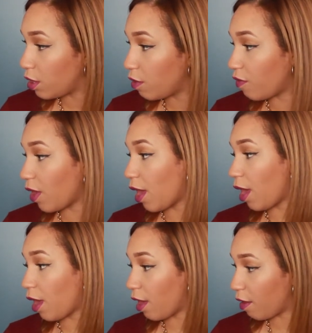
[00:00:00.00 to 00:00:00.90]
if I
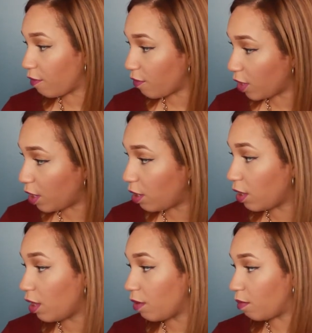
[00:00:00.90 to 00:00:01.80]
have
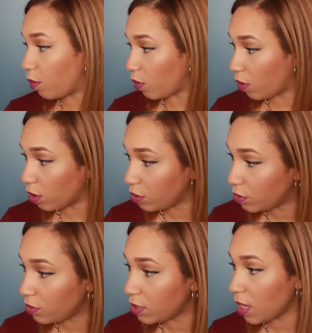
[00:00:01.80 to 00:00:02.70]
any more
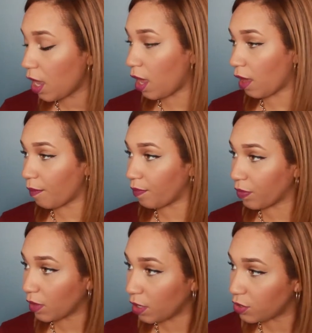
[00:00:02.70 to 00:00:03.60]
to say.
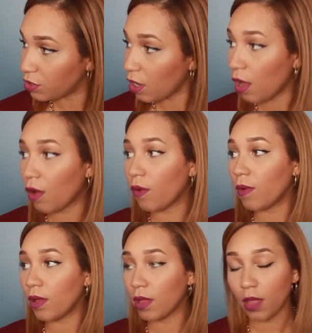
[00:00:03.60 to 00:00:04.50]
So
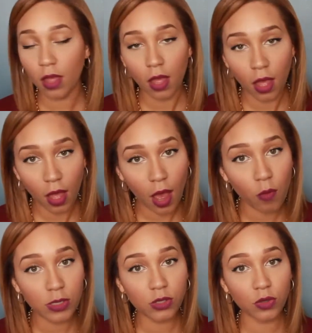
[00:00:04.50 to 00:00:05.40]
I
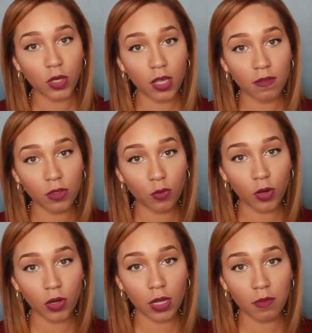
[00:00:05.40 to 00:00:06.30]
want to give the
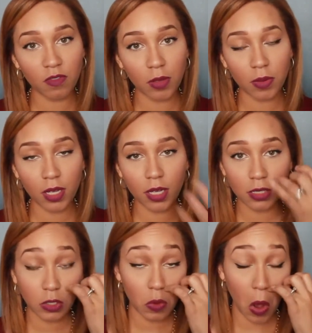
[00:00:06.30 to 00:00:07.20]
real
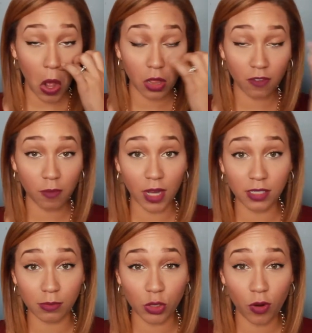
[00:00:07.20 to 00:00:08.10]
MVP to all of my
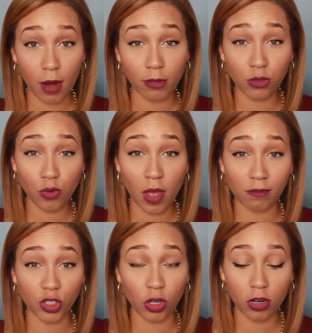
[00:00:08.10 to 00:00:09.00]
subscribers who
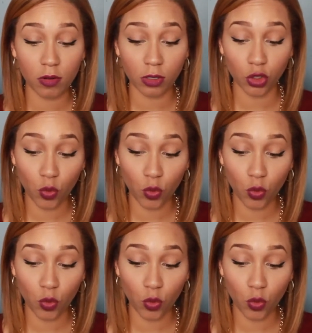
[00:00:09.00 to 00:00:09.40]
have joined